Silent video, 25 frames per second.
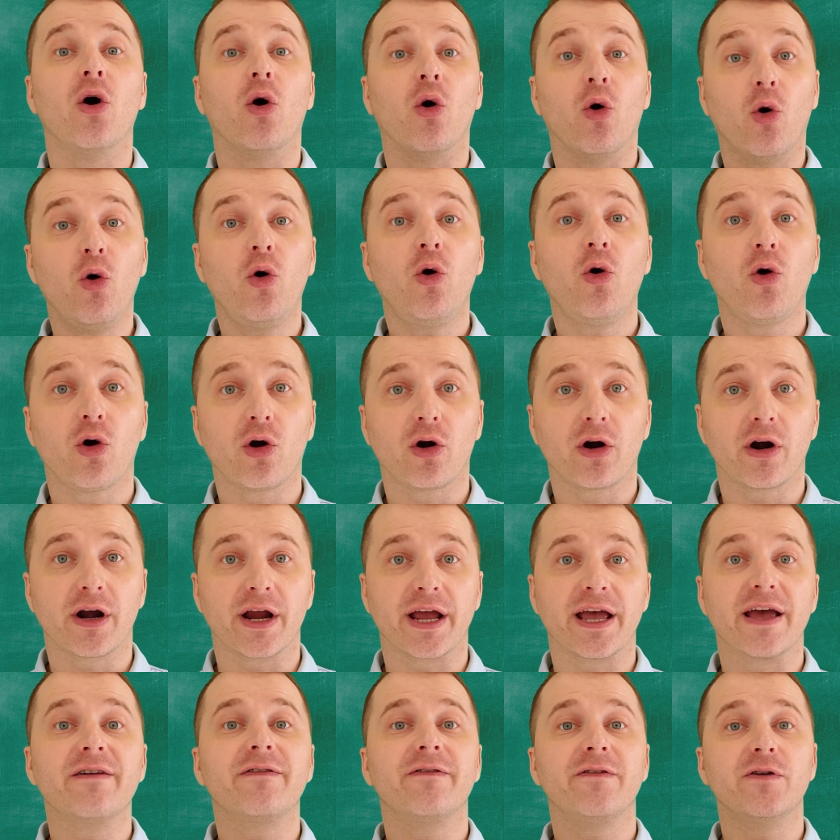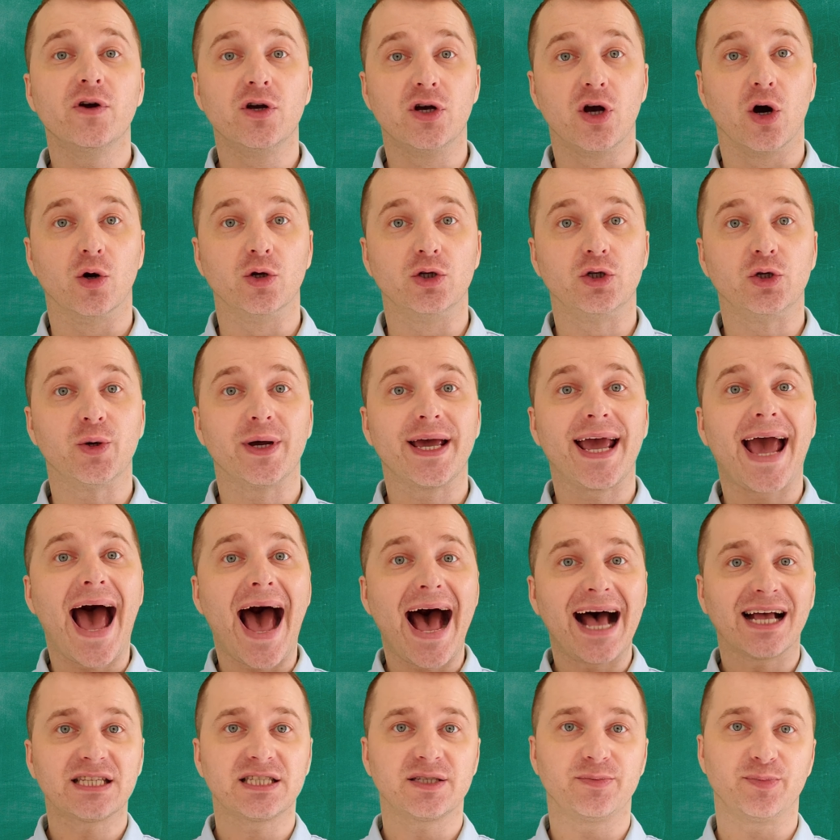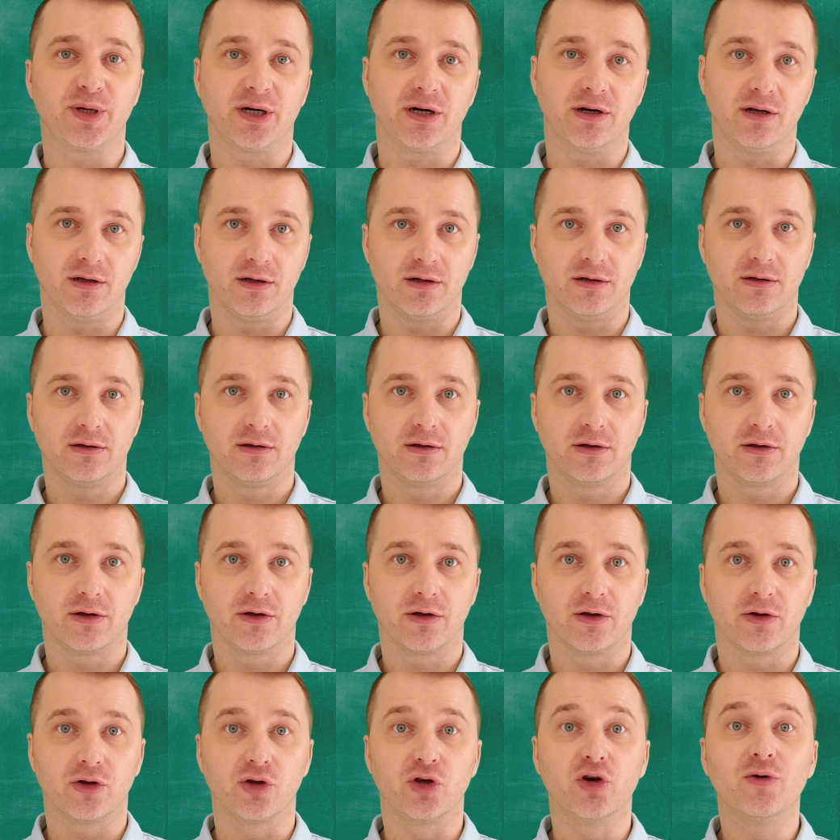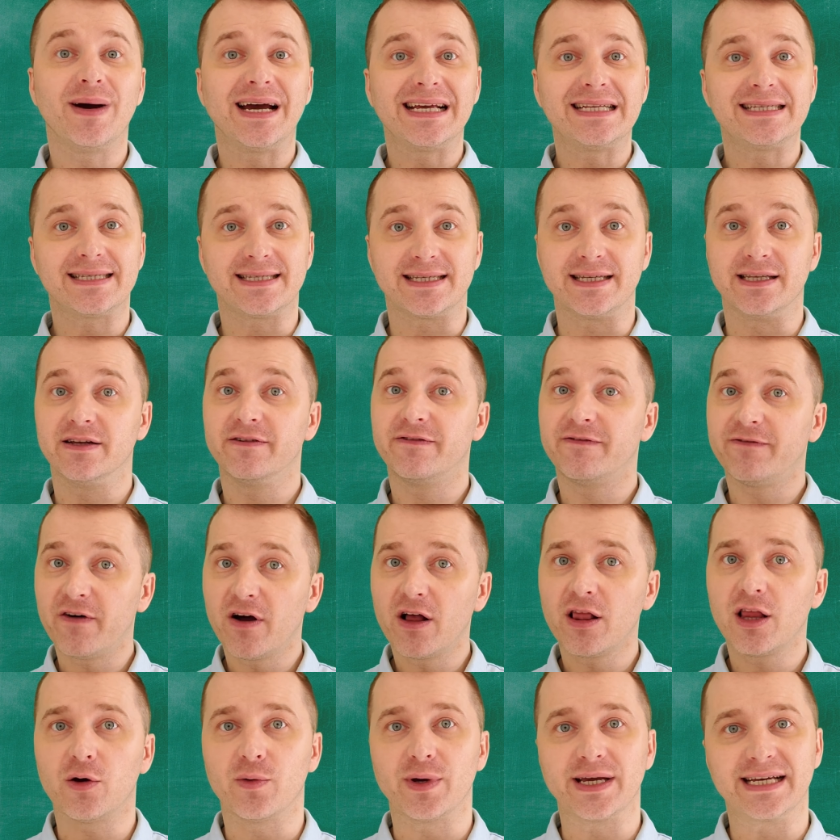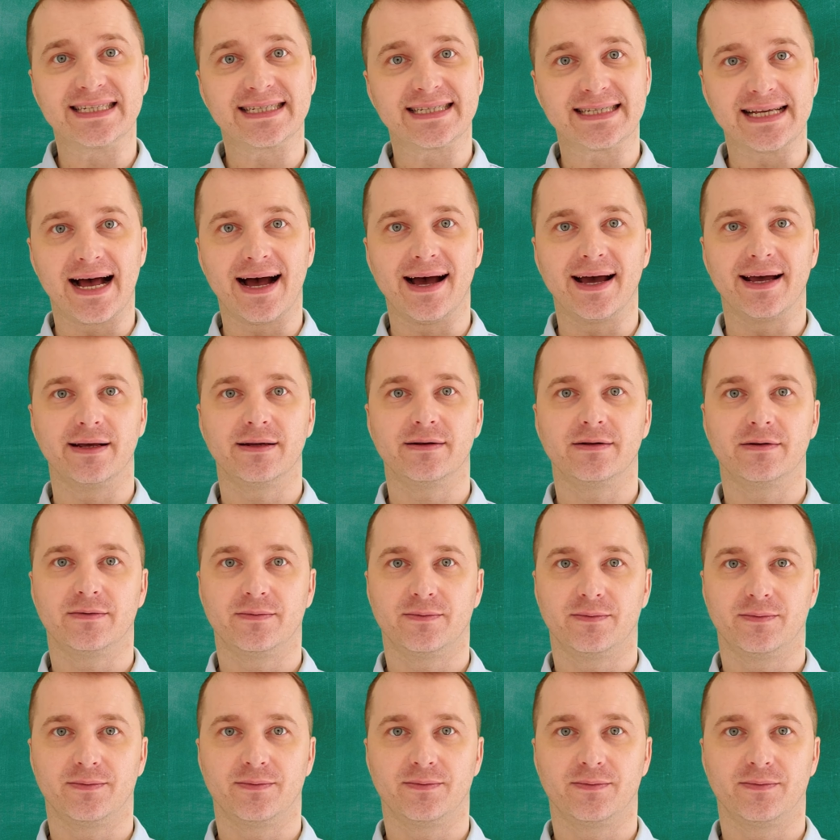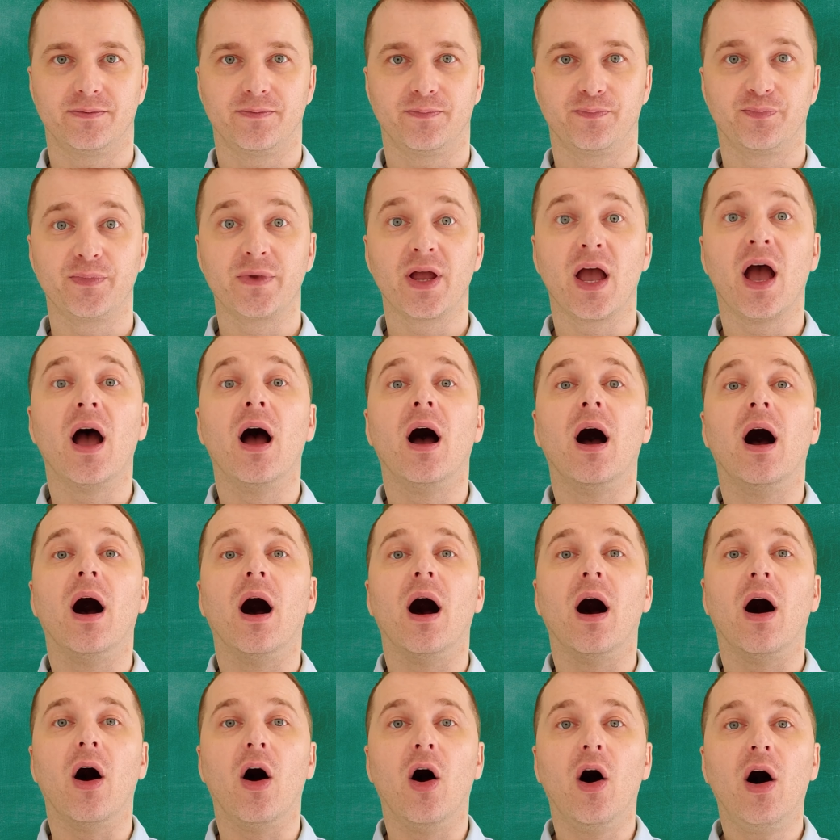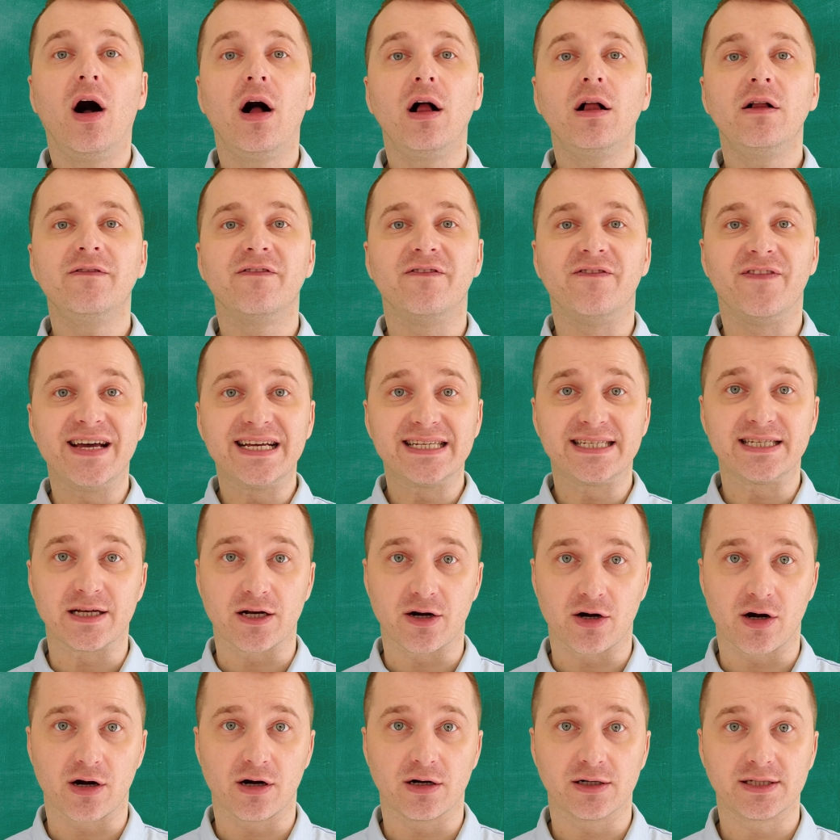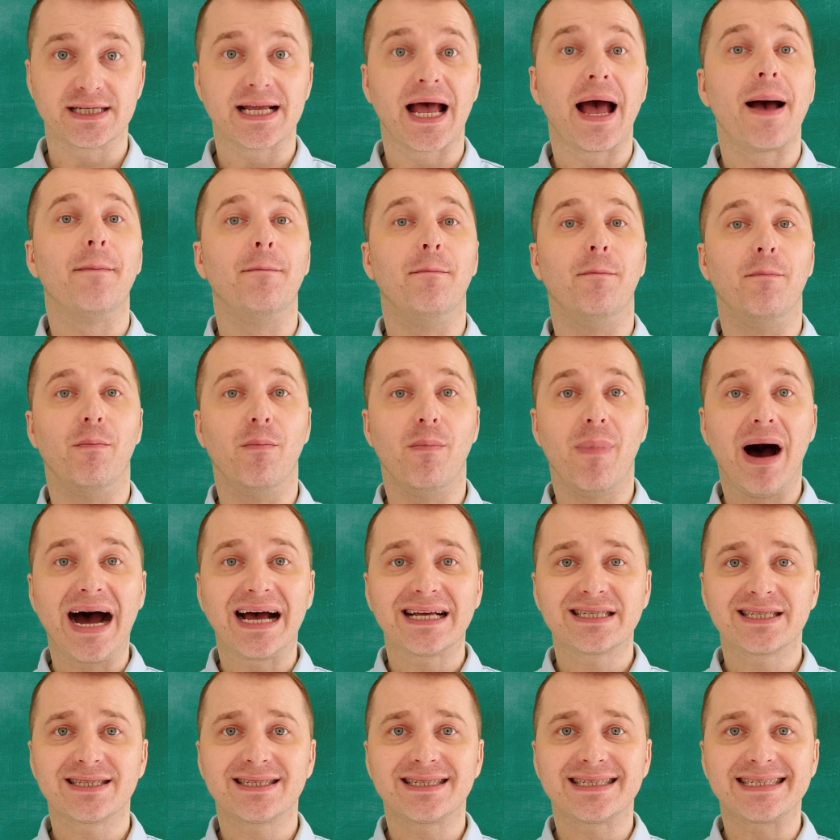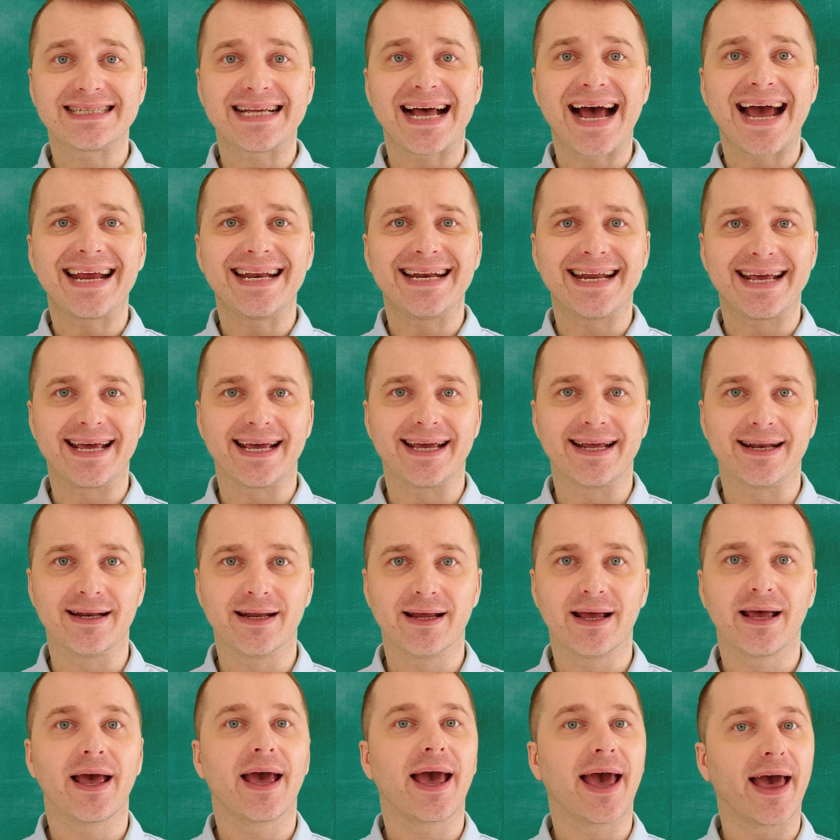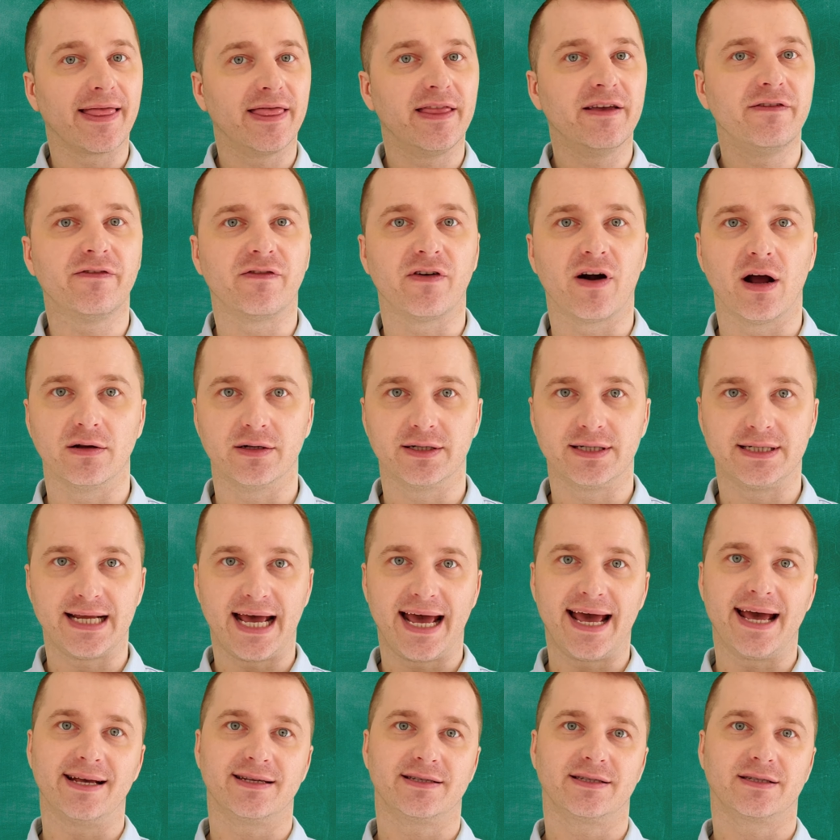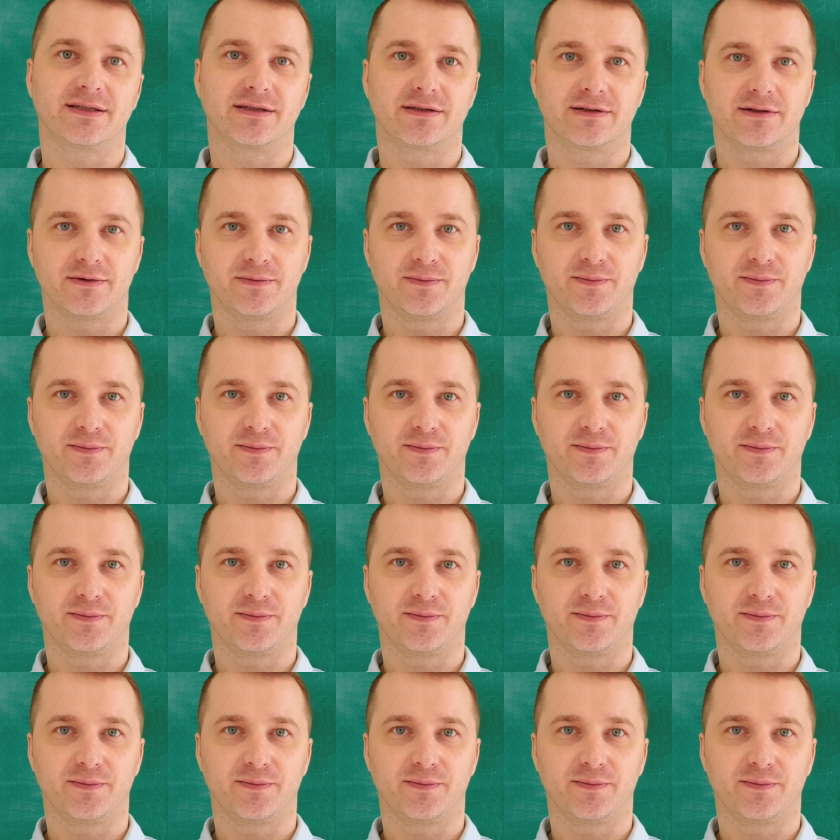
Or if you go to a hospital, you might see the following sign. All visitors must sign in at the front desk.